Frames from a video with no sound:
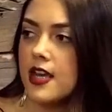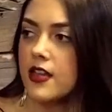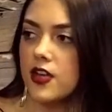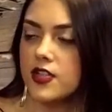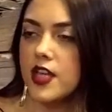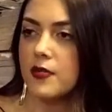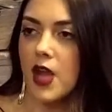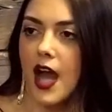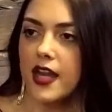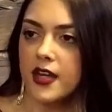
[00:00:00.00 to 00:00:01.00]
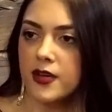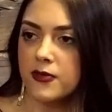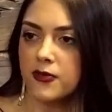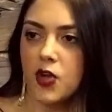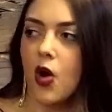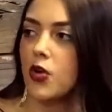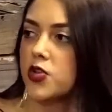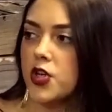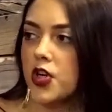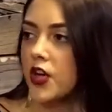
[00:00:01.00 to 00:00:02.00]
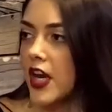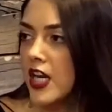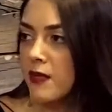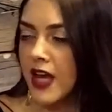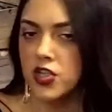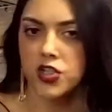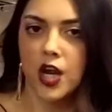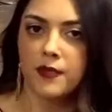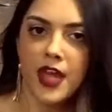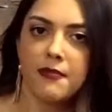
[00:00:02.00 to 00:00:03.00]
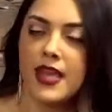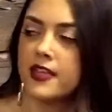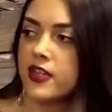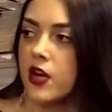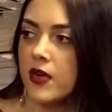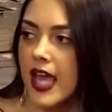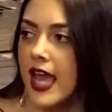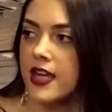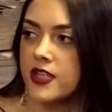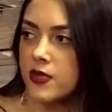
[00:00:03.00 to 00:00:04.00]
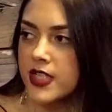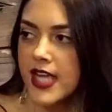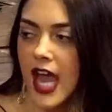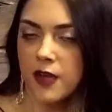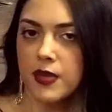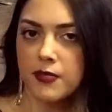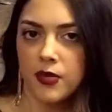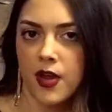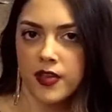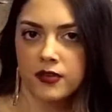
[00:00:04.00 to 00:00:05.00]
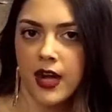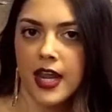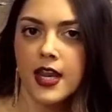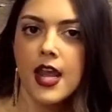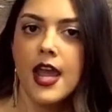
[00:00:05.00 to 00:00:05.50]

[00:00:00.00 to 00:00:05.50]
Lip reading: there's some kind of culture created by Trump that makes it okay to attack people on the right.